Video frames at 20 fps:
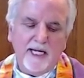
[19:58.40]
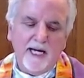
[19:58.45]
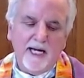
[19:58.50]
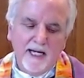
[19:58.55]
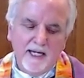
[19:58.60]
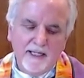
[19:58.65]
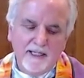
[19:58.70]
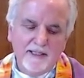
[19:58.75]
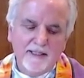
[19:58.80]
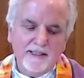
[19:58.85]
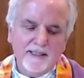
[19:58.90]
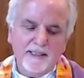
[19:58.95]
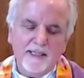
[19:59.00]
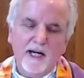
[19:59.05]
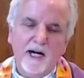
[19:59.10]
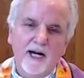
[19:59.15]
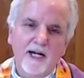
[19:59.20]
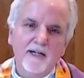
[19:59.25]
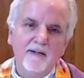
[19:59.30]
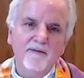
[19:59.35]

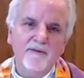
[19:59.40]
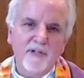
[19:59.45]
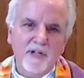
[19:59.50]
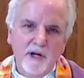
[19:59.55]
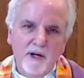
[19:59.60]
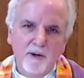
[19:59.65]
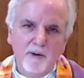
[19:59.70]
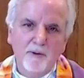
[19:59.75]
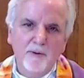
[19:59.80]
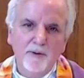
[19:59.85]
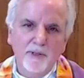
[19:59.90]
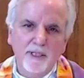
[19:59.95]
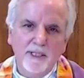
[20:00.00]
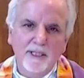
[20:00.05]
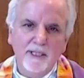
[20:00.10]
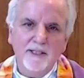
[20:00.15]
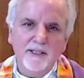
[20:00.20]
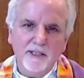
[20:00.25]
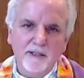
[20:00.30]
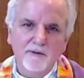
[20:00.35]
because I have
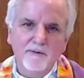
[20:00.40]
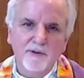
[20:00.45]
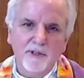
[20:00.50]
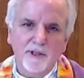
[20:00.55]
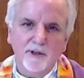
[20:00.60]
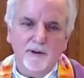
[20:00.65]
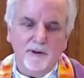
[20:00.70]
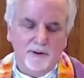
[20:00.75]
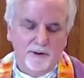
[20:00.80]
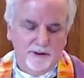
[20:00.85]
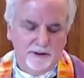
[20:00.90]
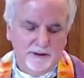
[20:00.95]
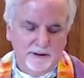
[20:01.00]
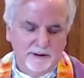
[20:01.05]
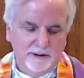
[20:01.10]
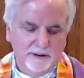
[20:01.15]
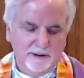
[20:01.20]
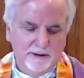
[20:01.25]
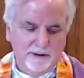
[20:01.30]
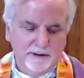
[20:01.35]
known each of you,
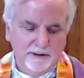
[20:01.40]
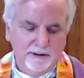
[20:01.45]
